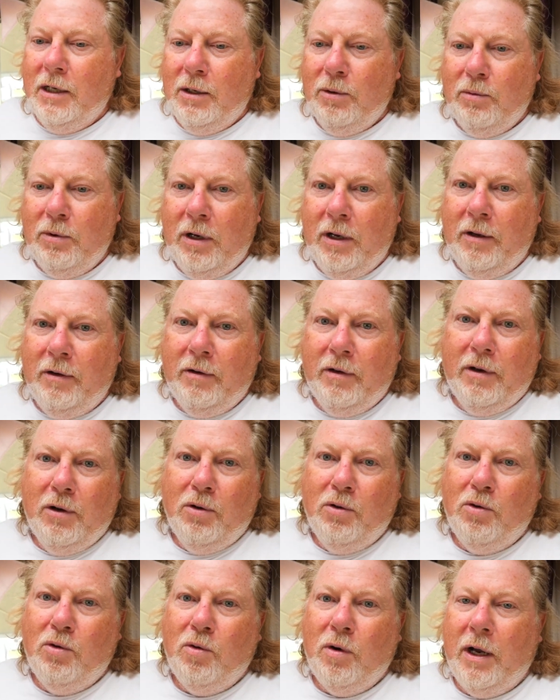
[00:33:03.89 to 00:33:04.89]
We
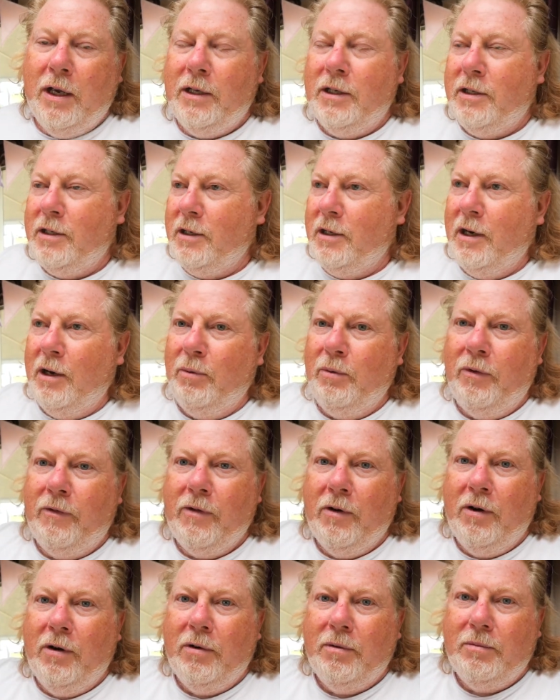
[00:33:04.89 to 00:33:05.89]
always, you know, we've
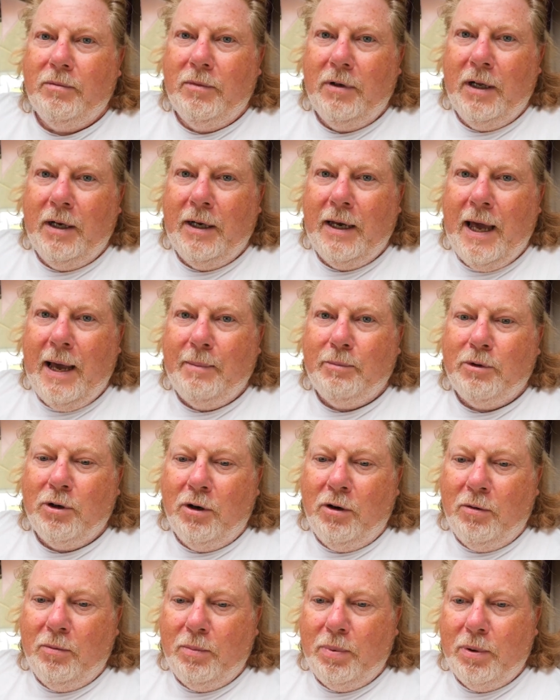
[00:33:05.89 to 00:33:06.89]
got a
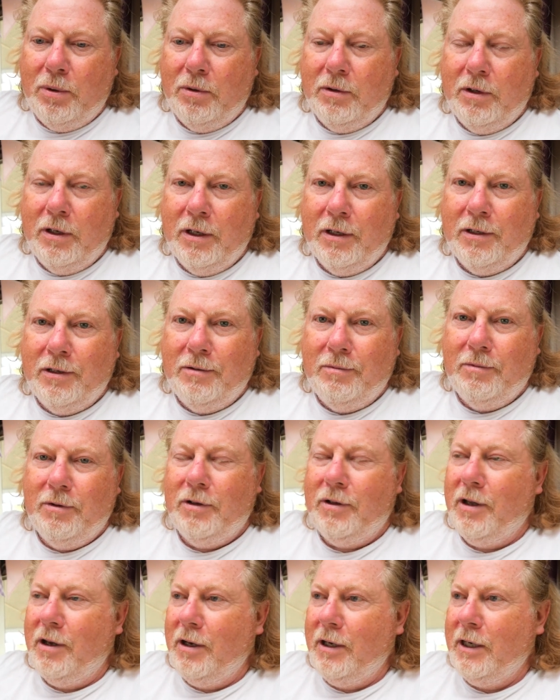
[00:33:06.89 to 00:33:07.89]
laptop, a
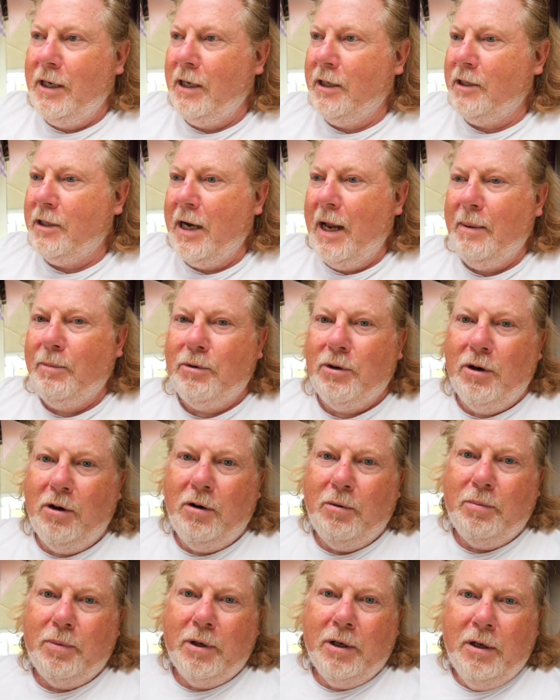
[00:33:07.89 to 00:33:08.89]
13-inch
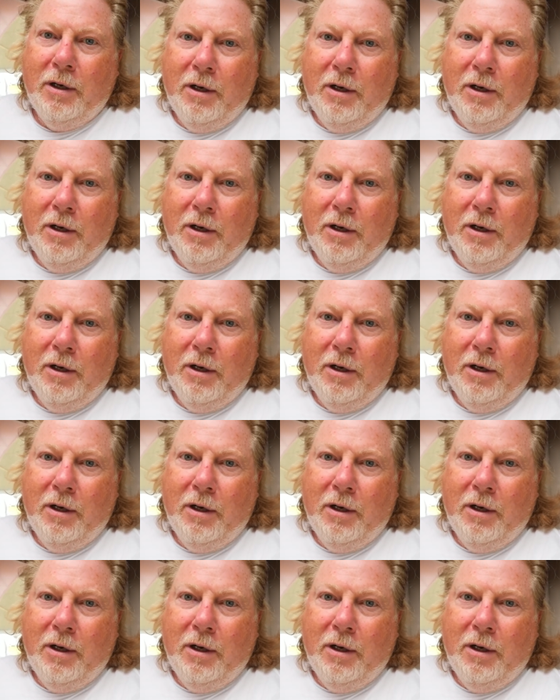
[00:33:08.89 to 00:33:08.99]
laptop,